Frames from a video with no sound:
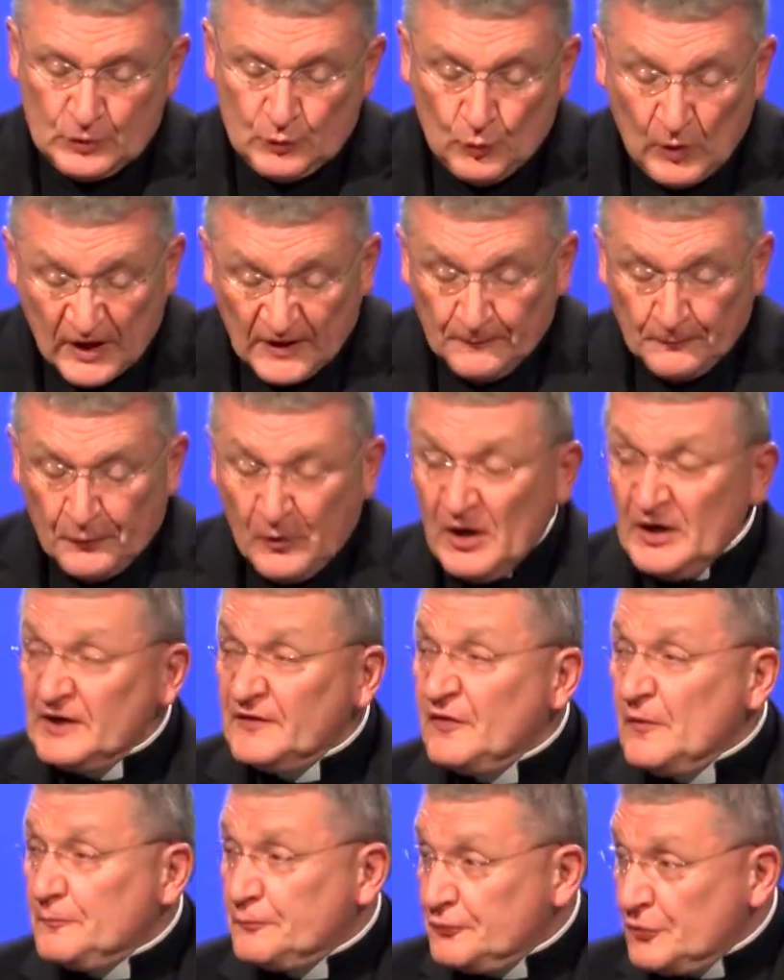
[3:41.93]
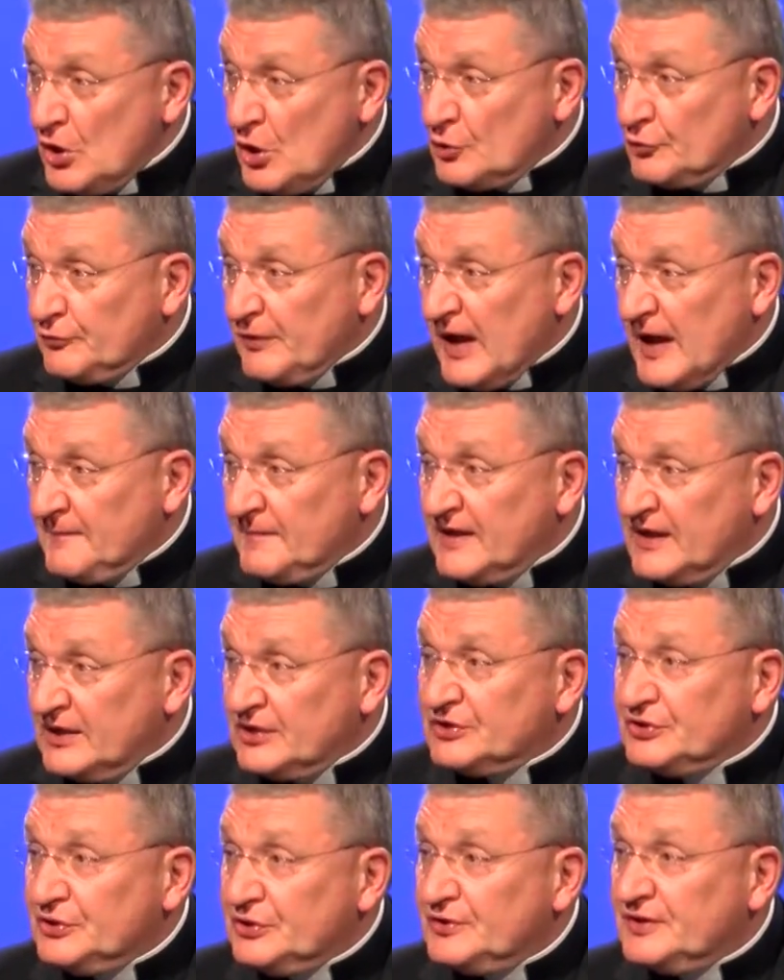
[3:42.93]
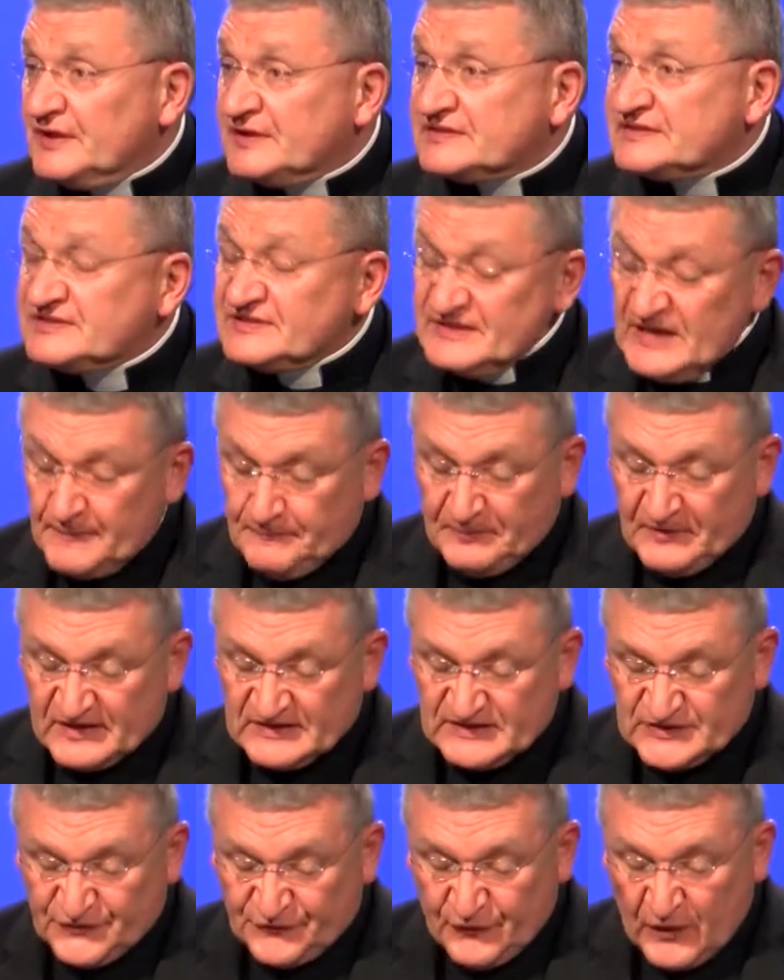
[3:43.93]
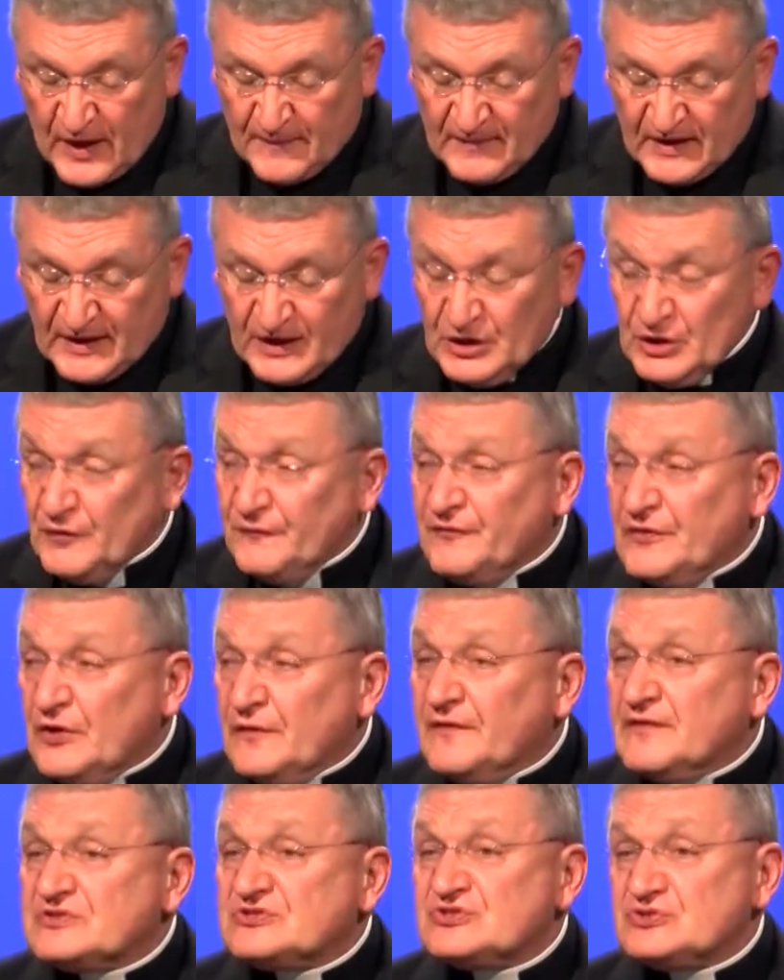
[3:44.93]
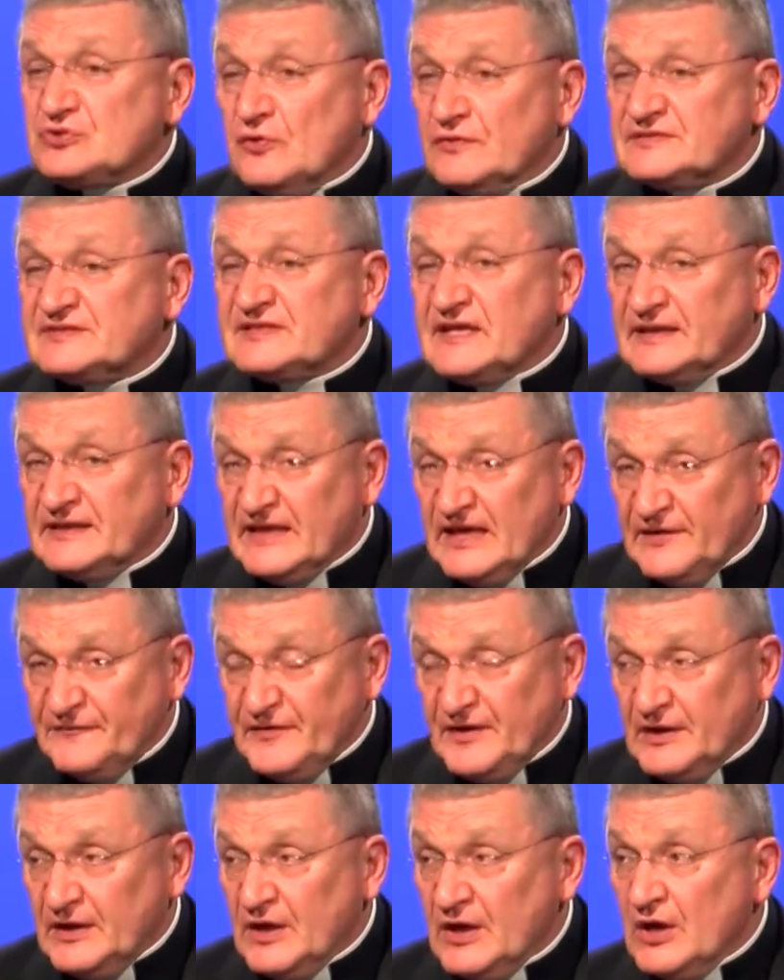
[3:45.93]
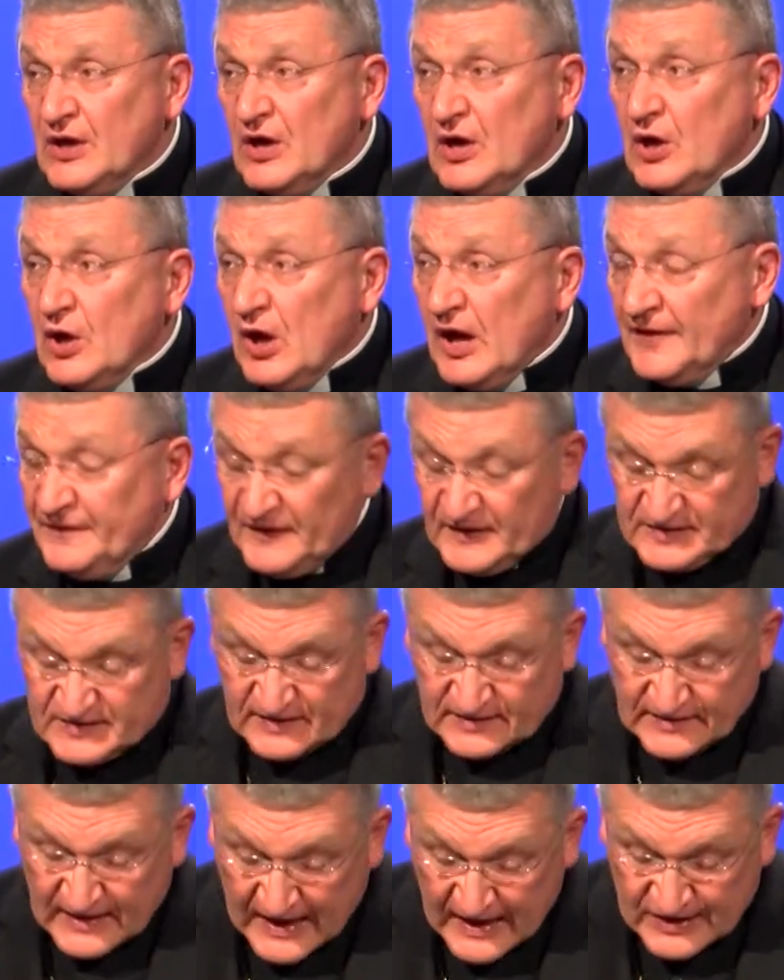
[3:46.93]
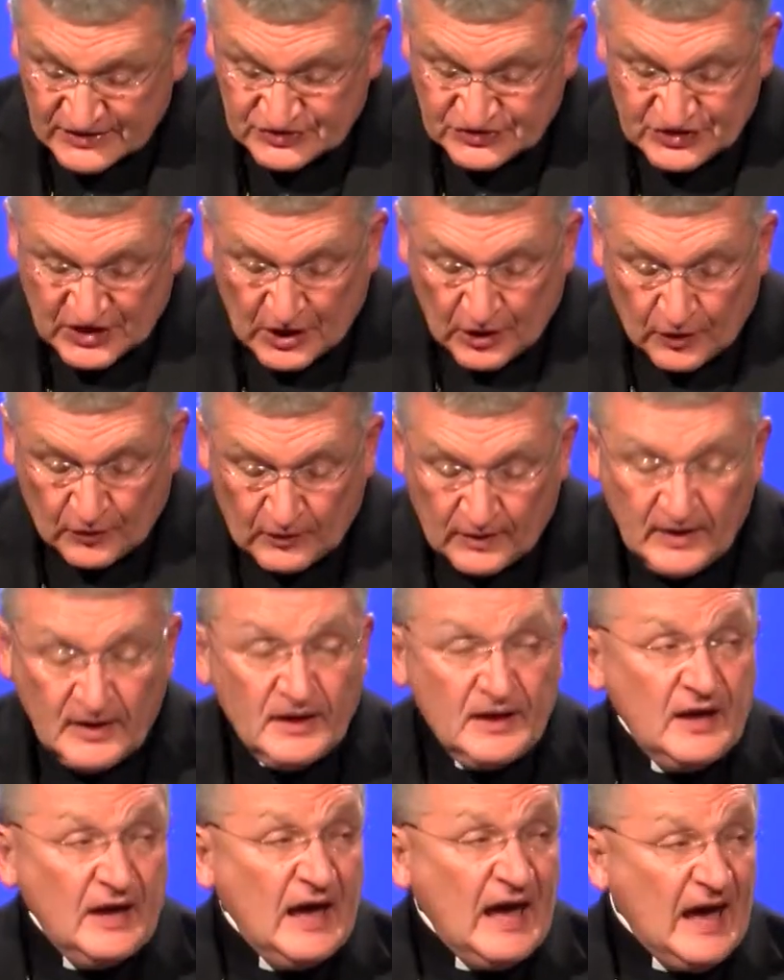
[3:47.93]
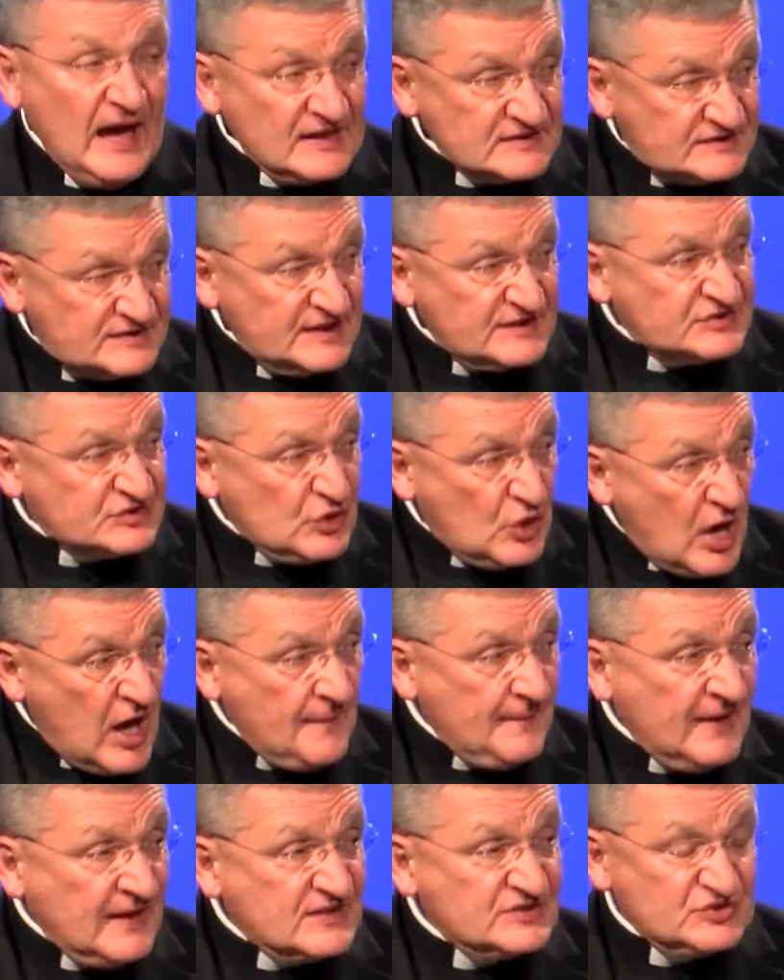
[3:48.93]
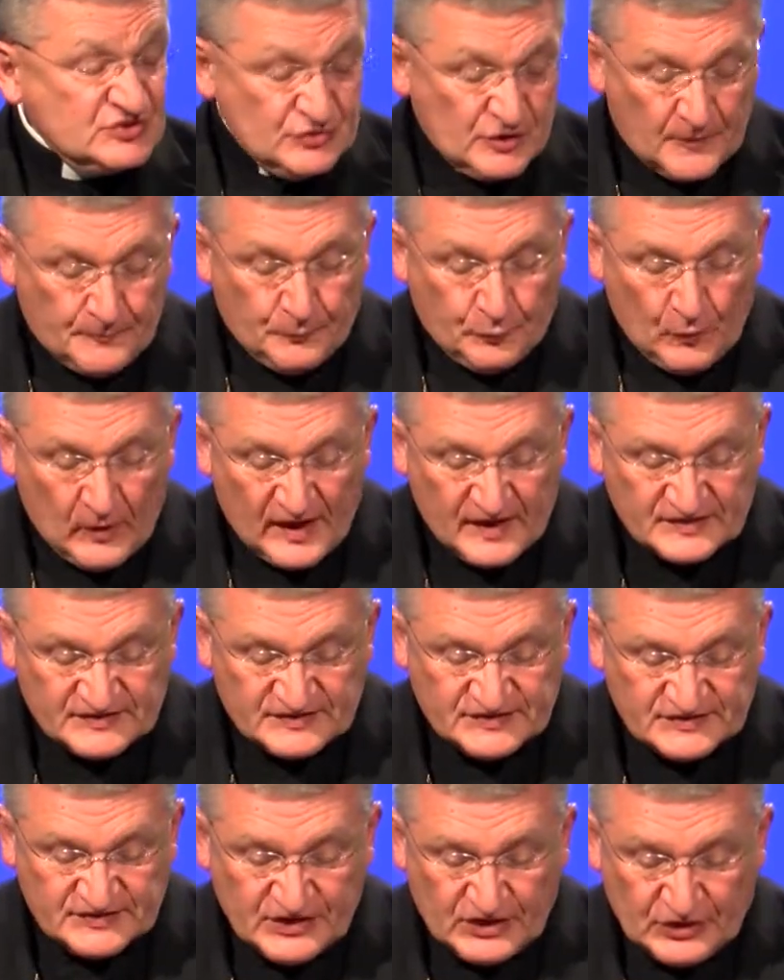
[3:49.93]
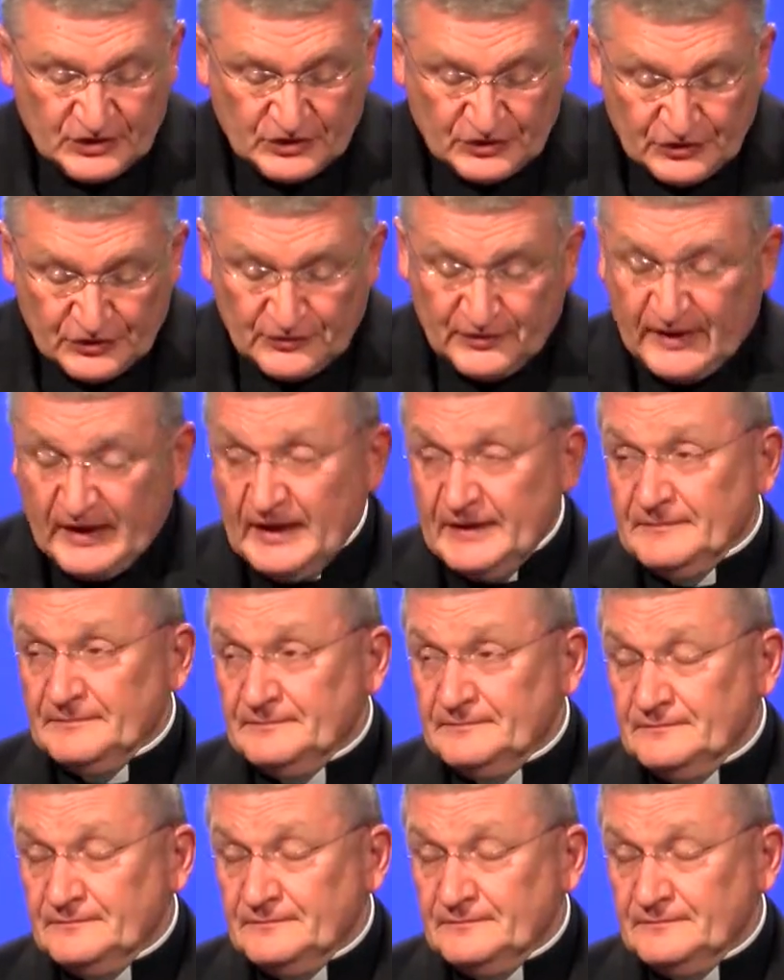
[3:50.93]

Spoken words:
One part of the program included snippets from an interview that Schulz had given on the Today Show as his comic strip was concluding.